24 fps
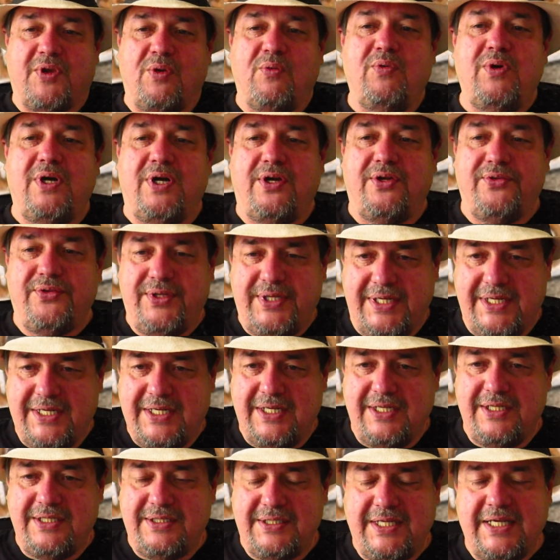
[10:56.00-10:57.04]
Well,
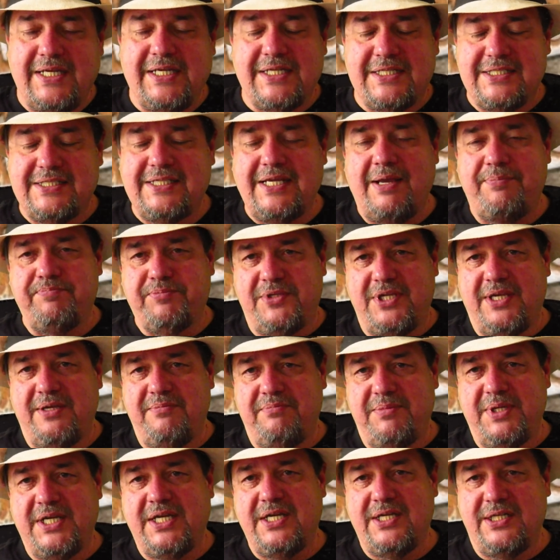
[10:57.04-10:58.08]
they, they accept
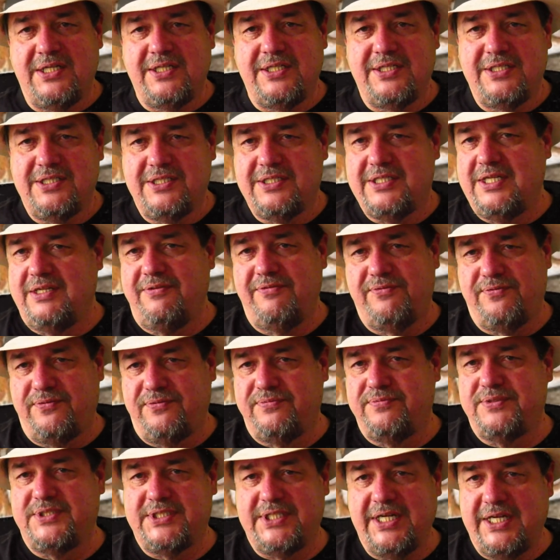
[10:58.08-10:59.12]
it because they've
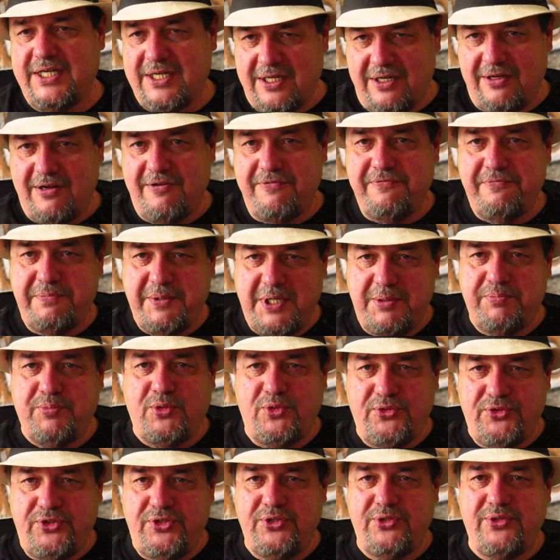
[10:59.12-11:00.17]
seen enough
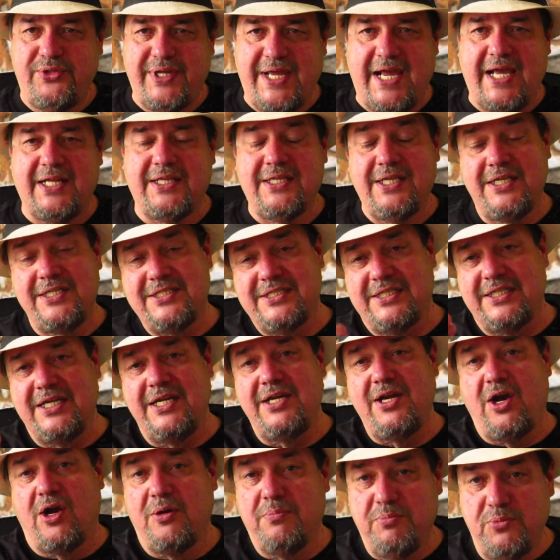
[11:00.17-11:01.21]
people do that. They
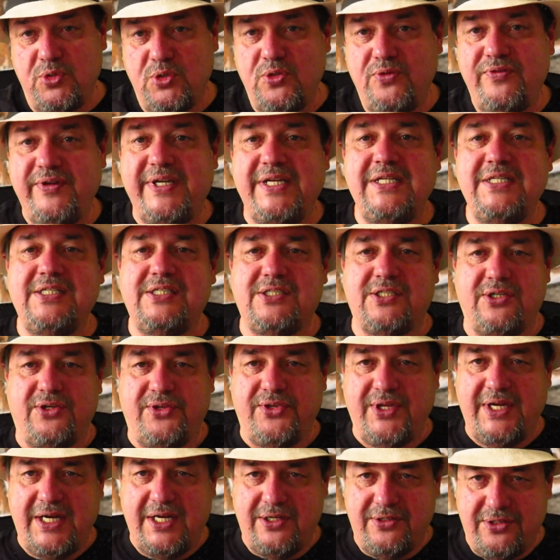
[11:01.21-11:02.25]
see our movies,
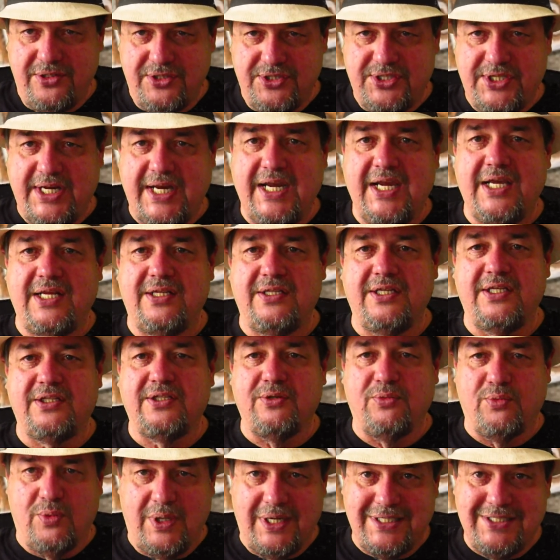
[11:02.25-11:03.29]
so they understand that
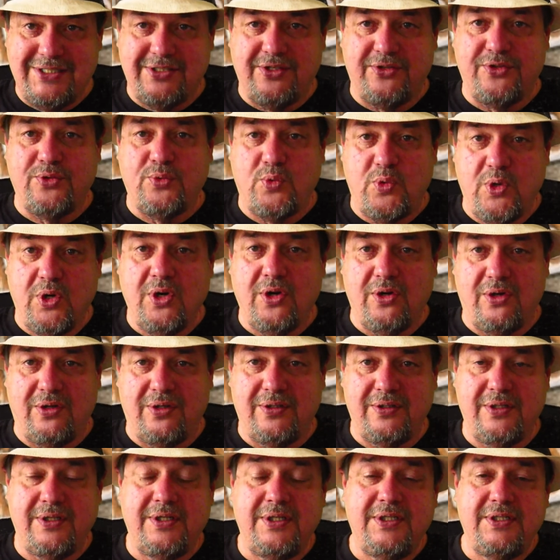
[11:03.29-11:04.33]
the rest of the
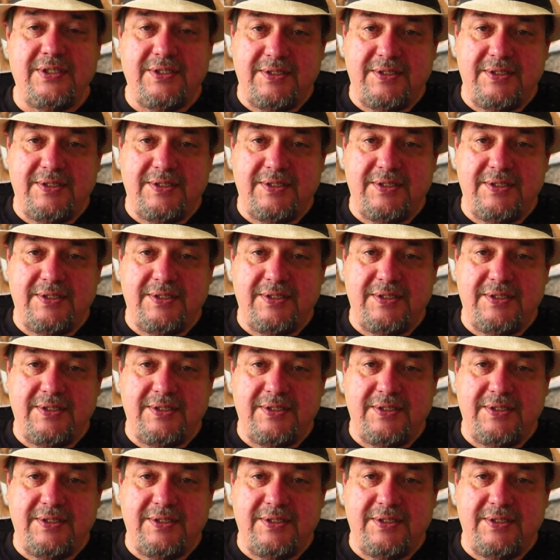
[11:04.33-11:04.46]
world